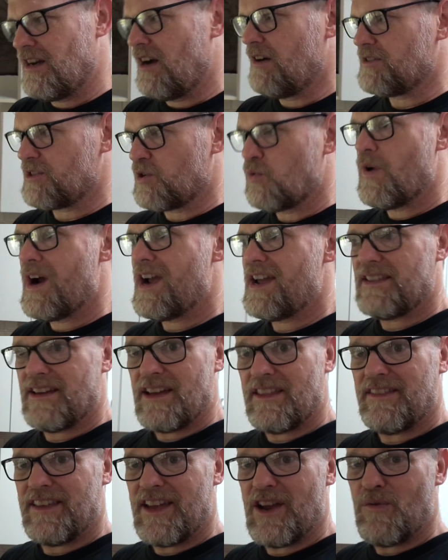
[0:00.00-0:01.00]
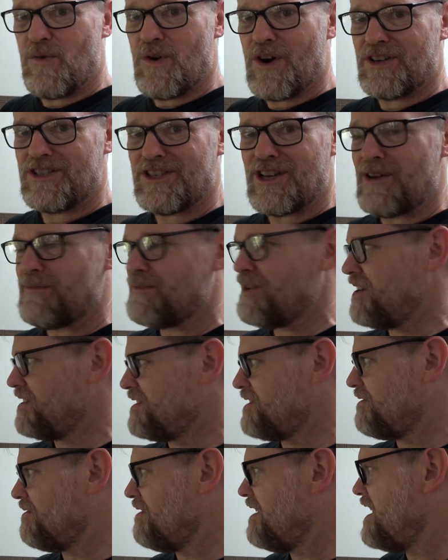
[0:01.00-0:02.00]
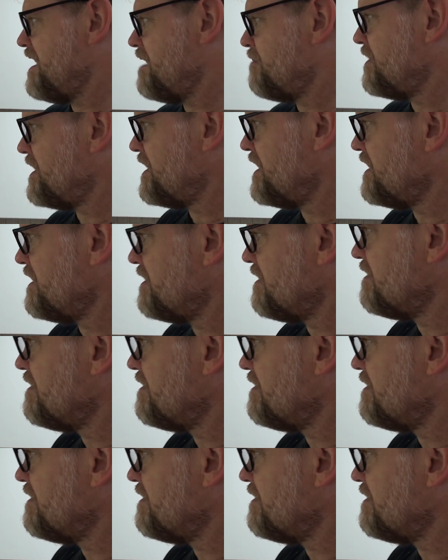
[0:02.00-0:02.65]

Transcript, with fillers: I was aware that there were termites around, but I